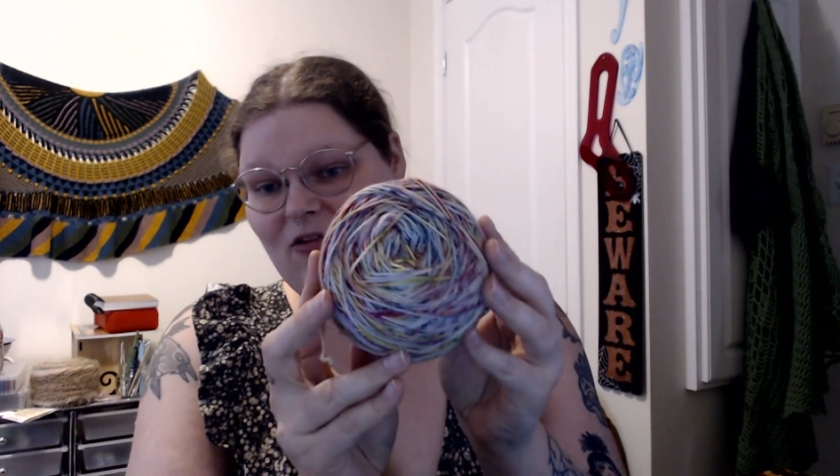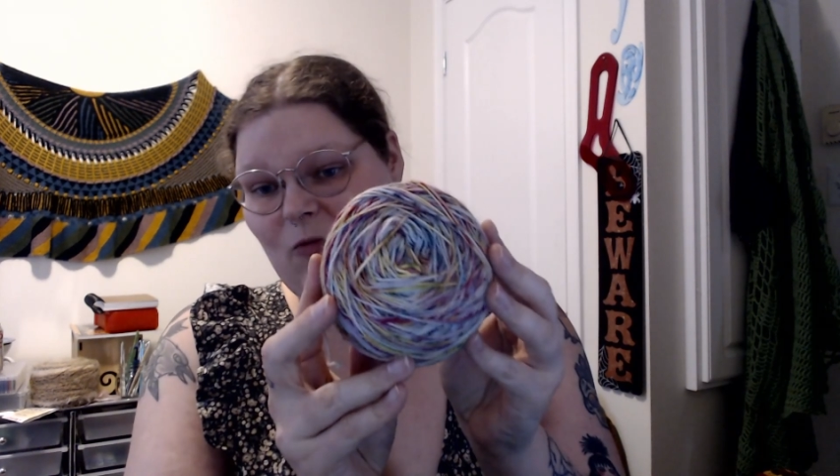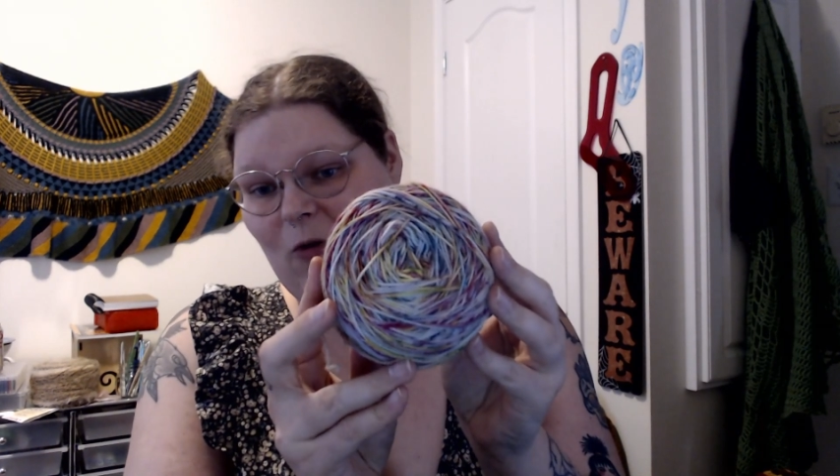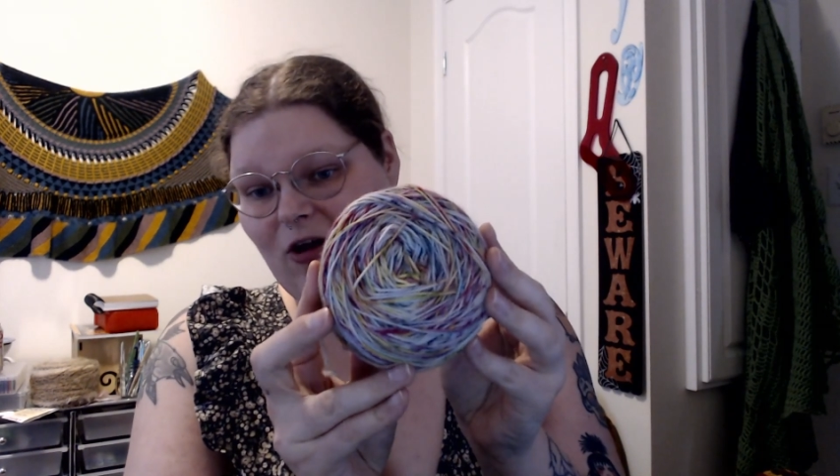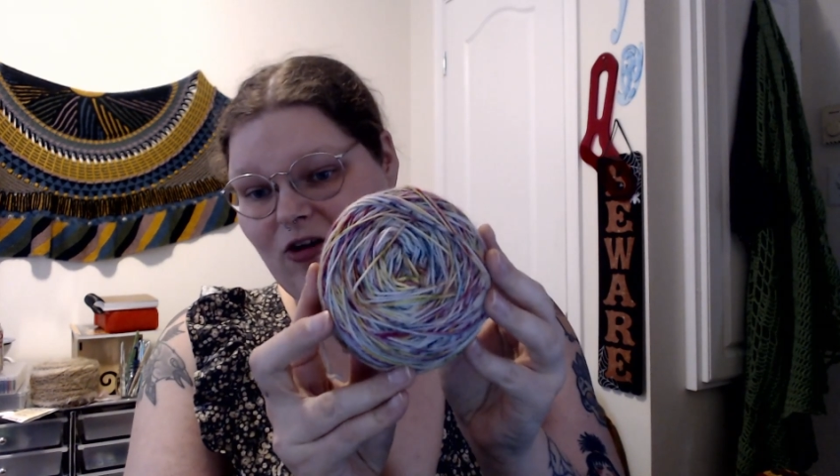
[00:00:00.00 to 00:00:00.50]

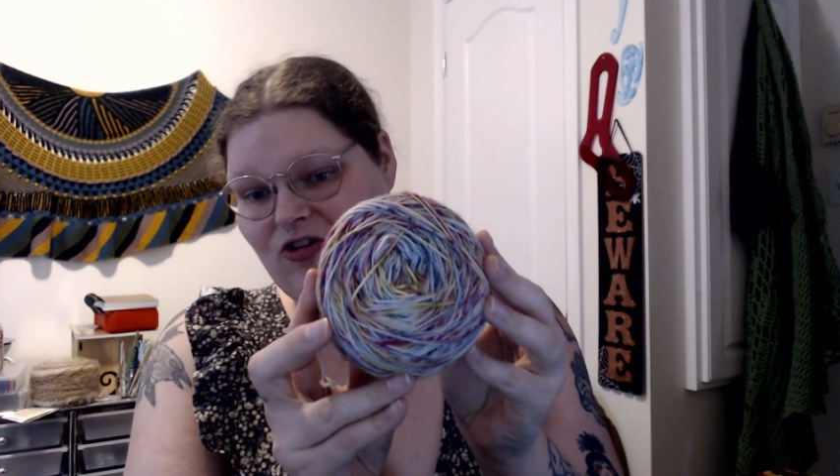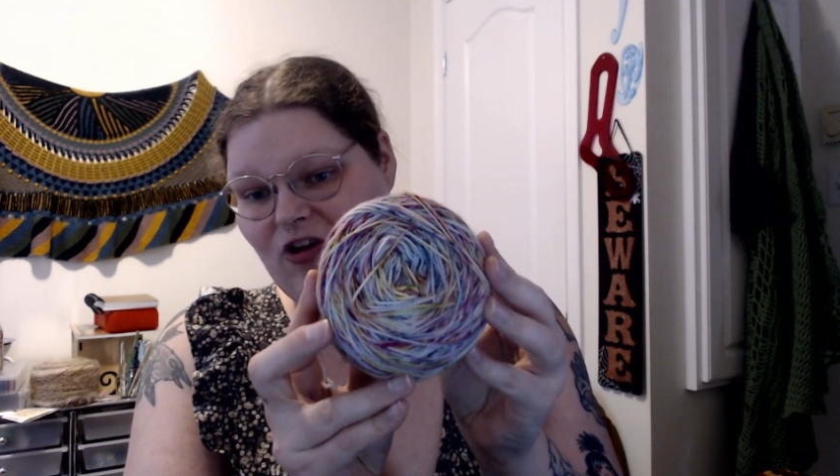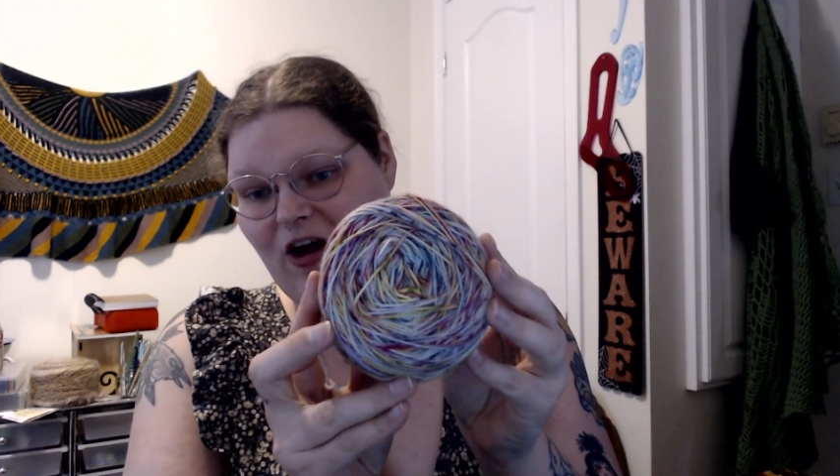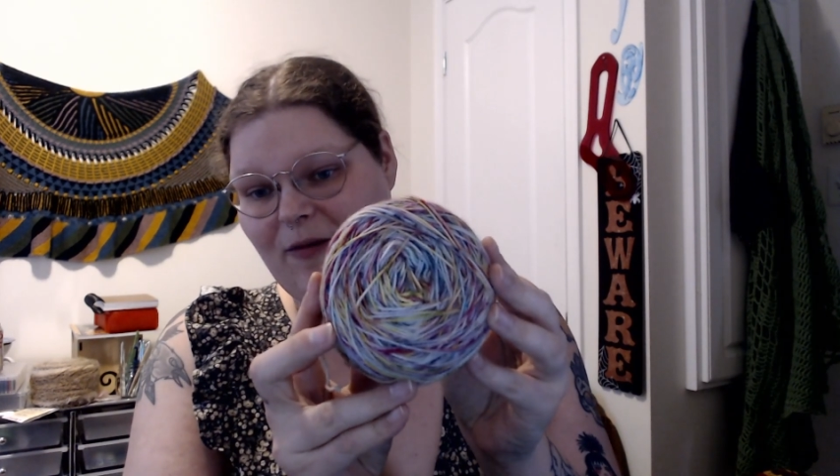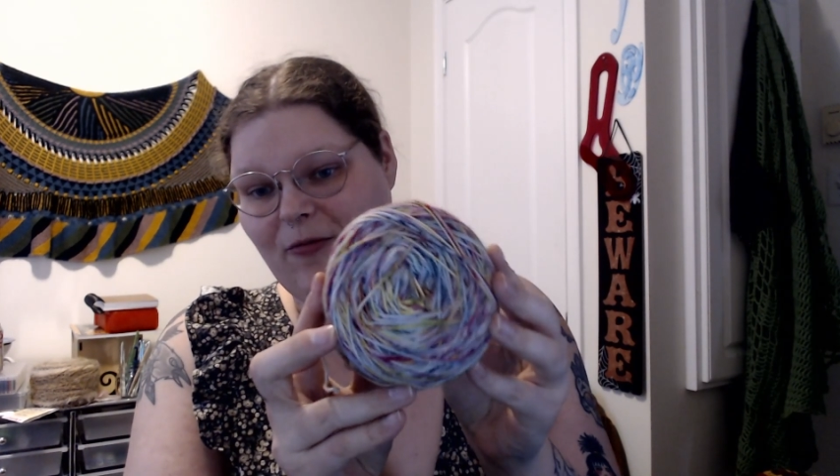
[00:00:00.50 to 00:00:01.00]

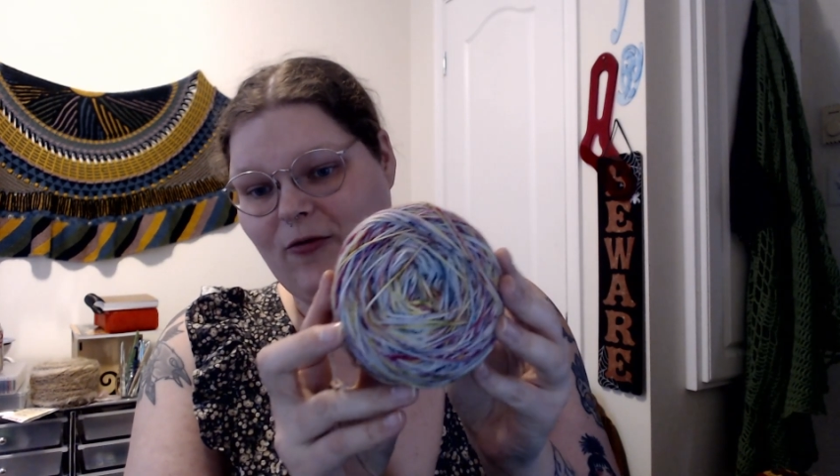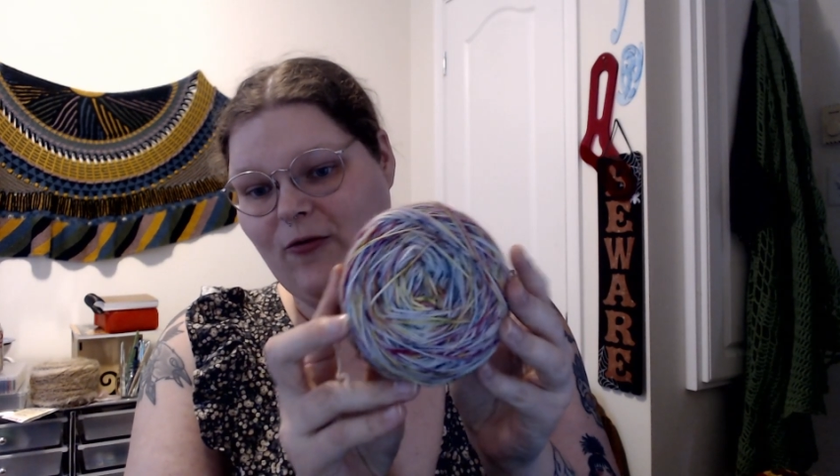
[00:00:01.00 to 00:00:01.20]
Workshop,